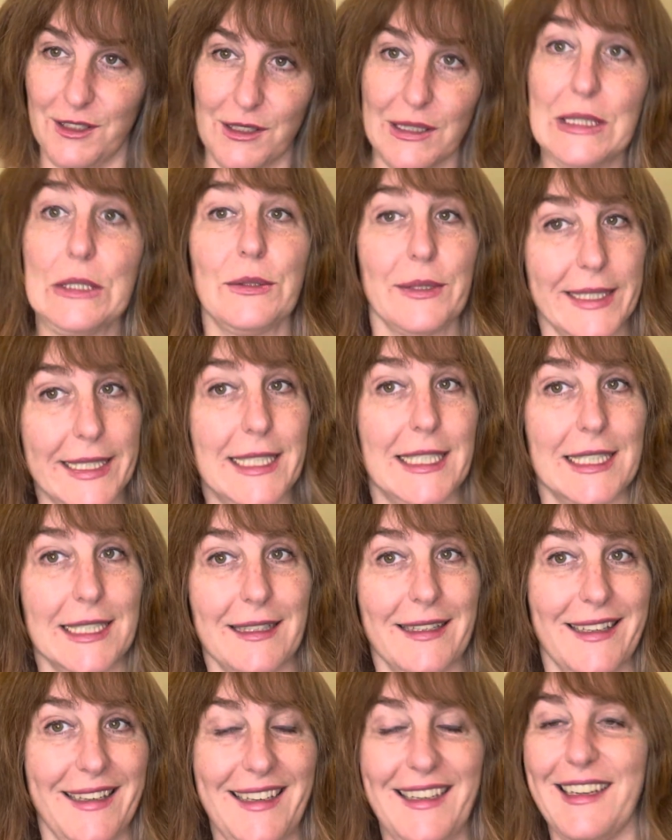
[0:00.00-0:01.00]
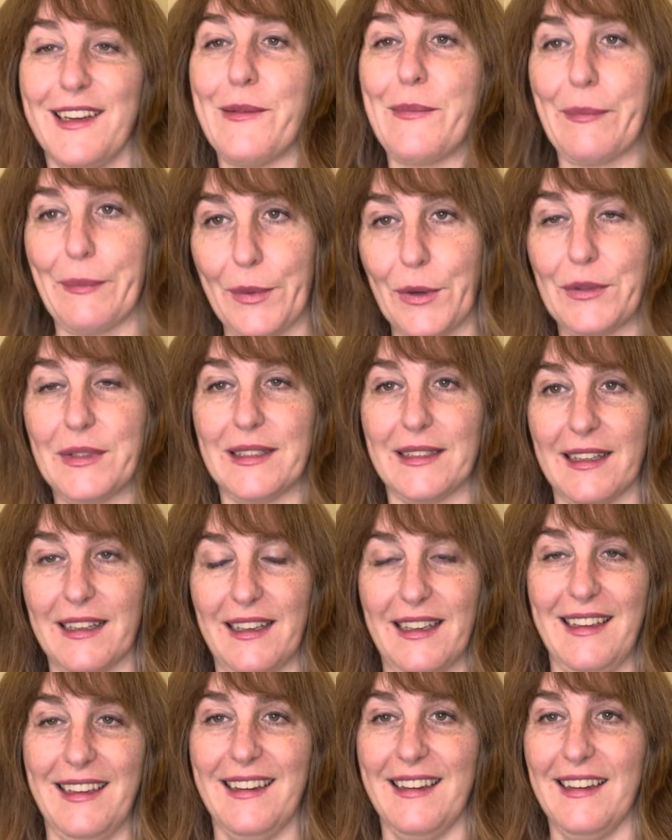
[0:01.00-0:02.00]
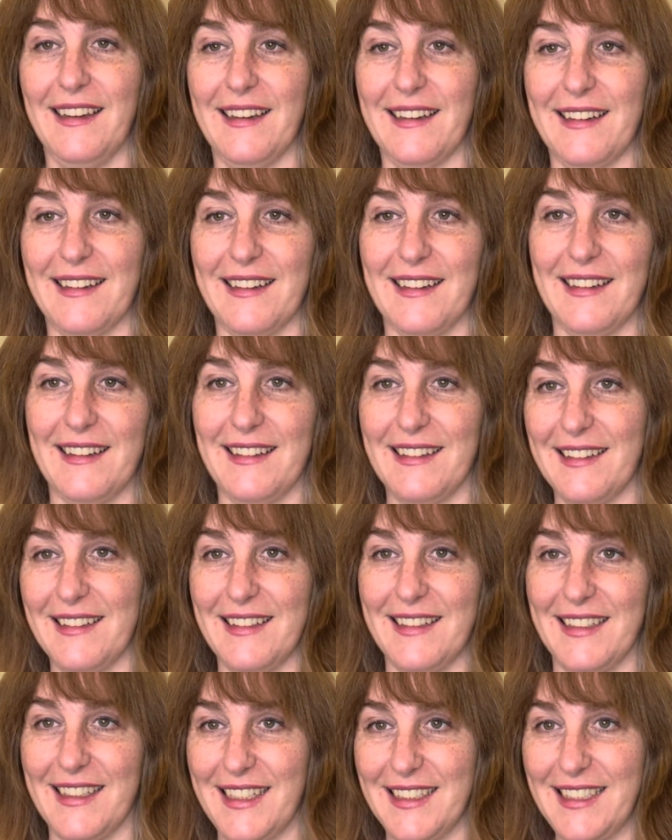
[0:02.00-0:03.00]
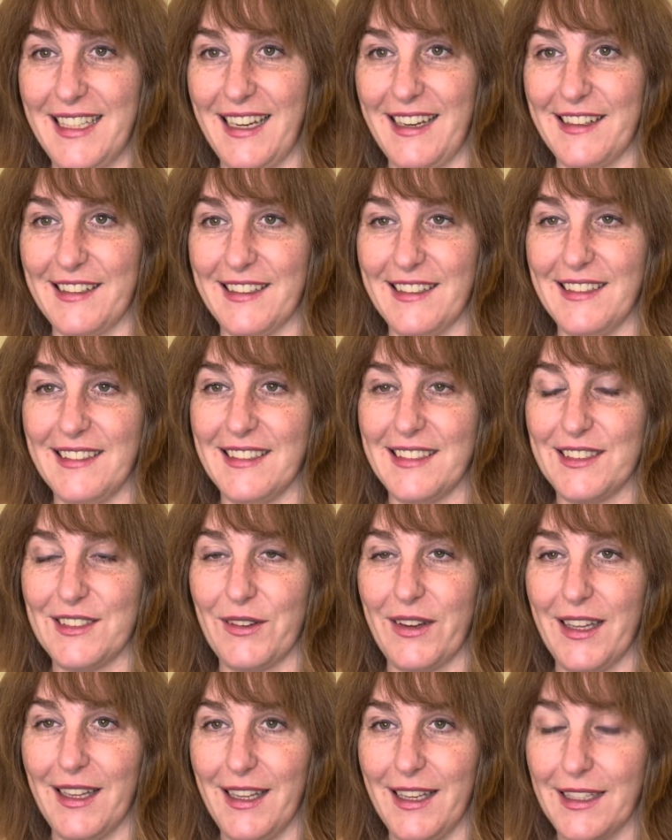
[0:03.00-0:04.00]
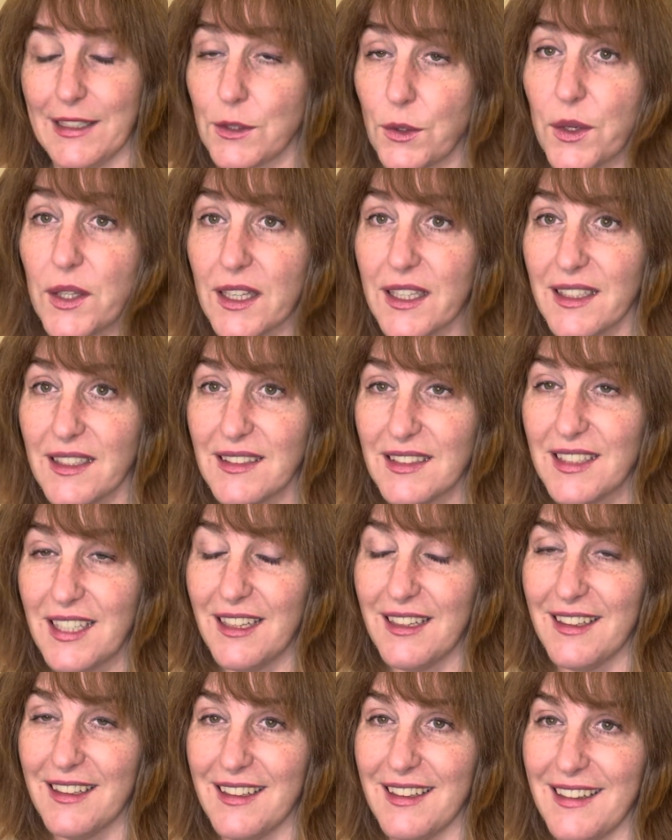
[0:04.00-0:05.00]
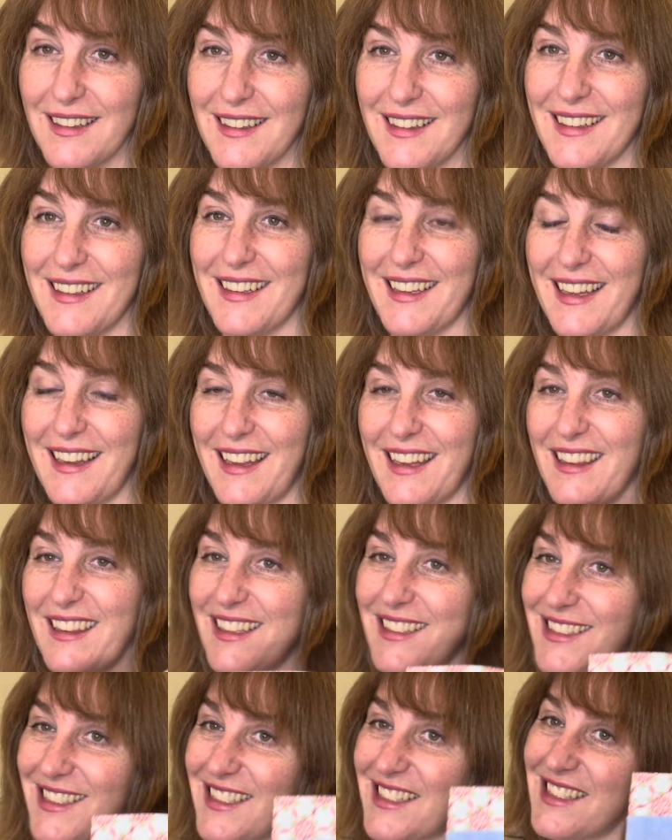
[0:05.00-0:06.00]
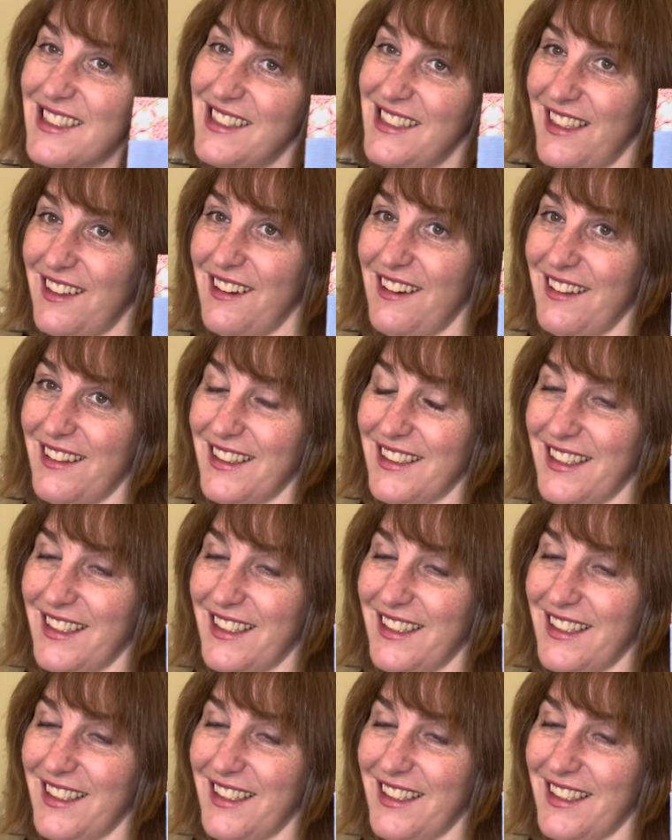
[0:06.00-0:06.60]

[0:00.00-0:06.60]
traditionally, mostly, a tatter, so I like doilies, and I like things that sit on